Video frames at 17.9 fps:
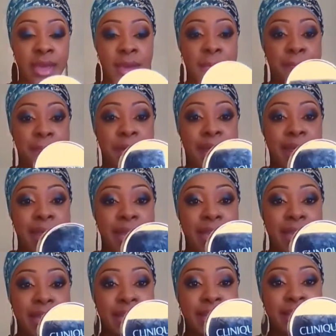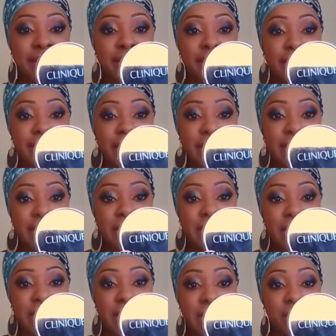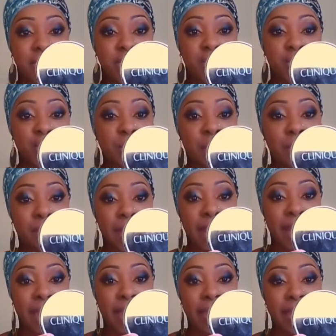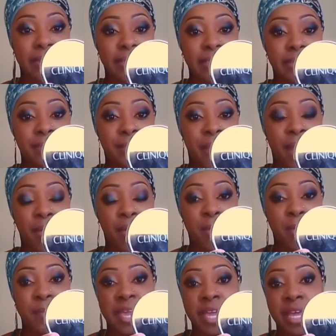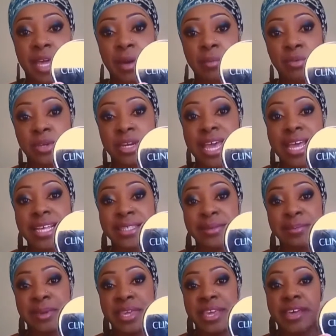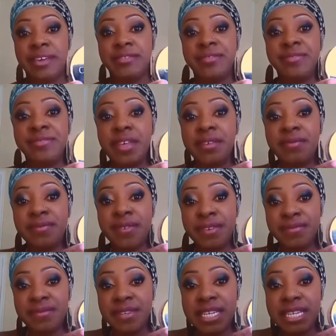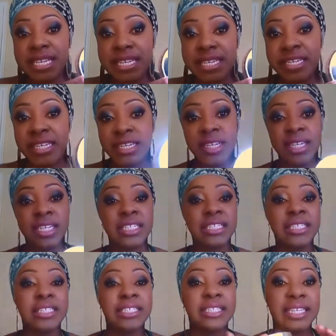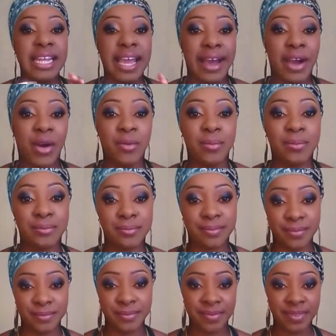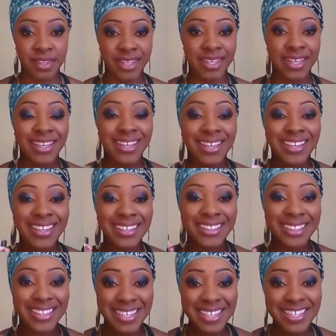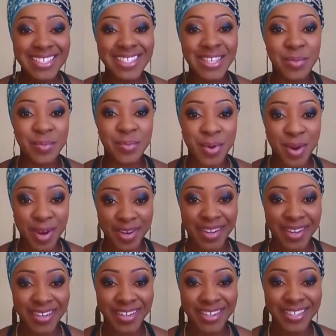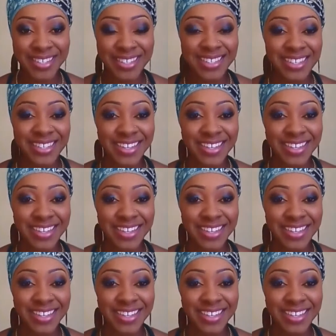my Clinique Super Balance Powder Makeup with SPF 15. Now, these products,